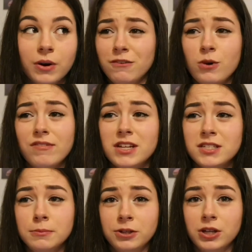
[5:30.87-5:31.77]
If you have a
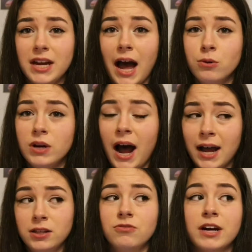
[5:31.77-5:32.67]
disability, I would
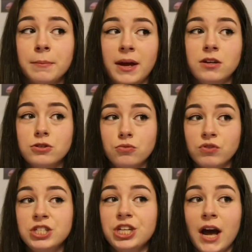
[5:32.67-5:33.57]
highly recommend
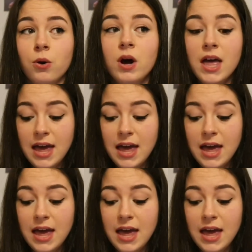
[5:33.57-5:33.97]
reaching out